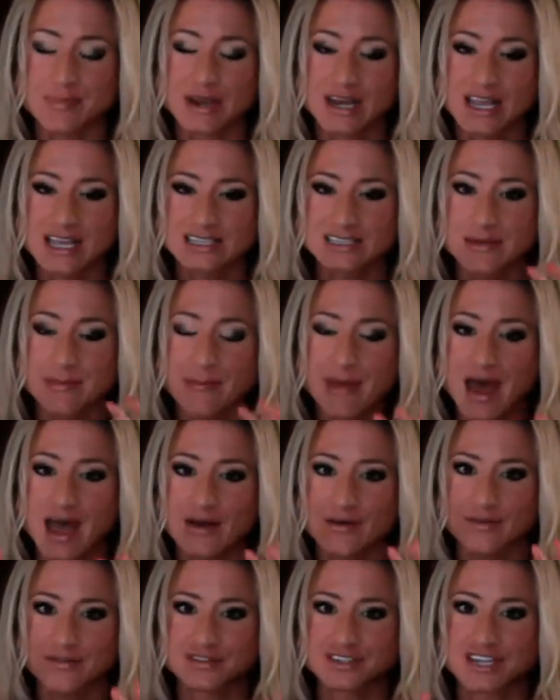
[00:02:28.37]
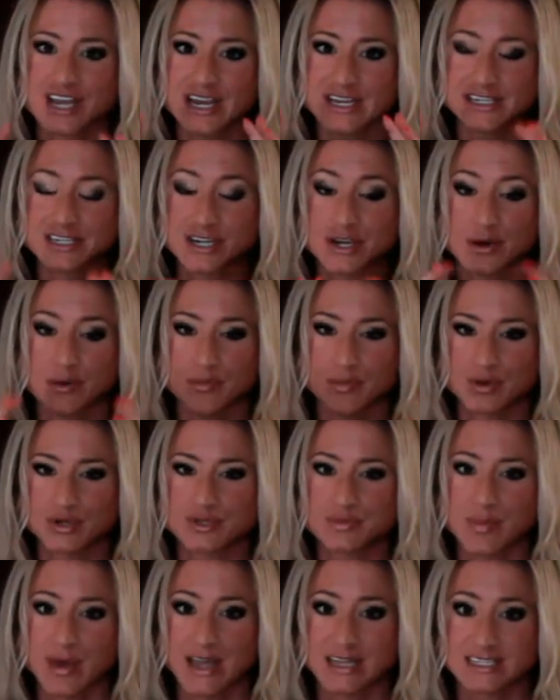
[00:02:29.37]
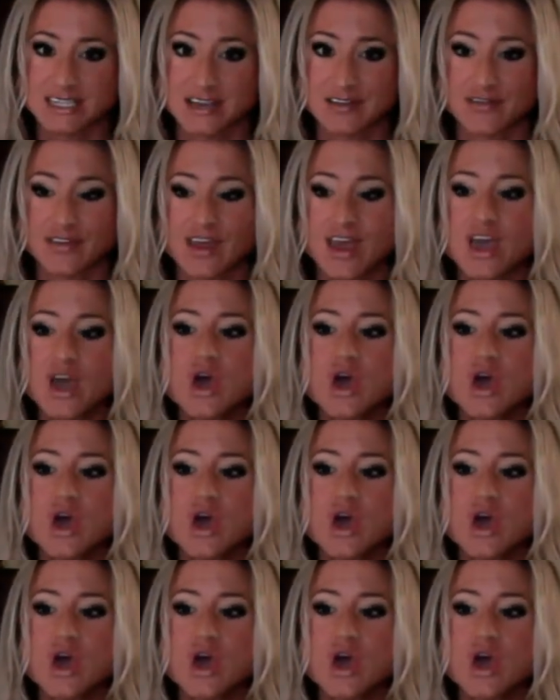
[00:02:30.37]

but it's a matter of changing your perspective.